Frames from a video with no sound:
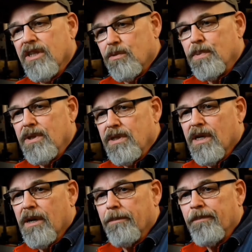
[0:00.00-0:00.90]
be
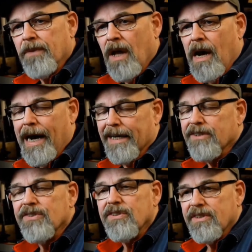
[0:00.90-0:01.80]

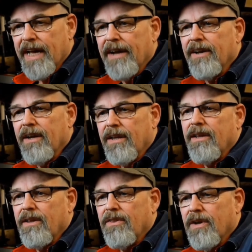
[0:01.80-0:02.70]
honest that
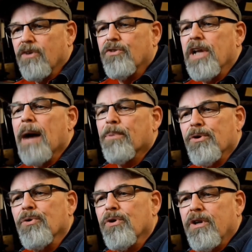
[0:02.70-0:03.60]
there's the
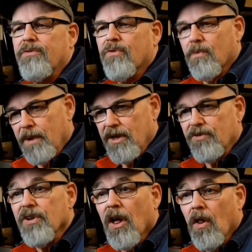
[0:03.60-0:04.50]
opportunity for me to
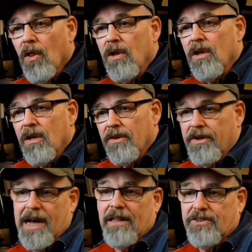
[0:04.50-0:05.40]
sell the
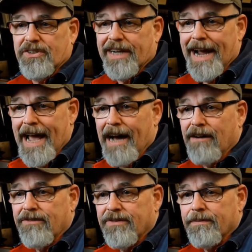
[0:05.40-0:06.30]
knowledge that I
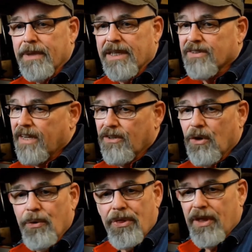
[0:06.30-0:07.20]
have, because I
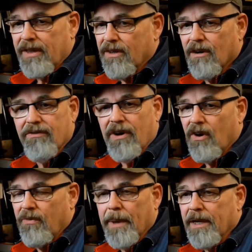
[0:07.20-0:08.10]
don't think there are
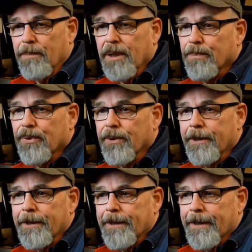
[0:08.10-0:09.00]
very many people
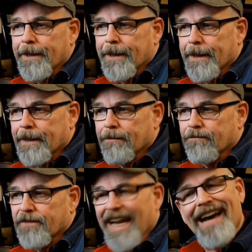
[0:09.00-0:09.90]

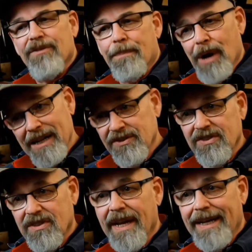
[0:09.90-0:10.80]
that have a
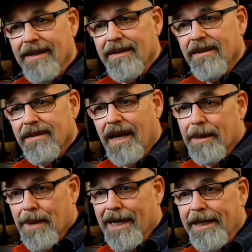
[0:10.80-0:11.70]
process like
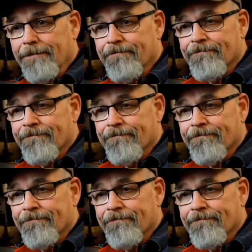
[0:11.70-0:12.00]
mine.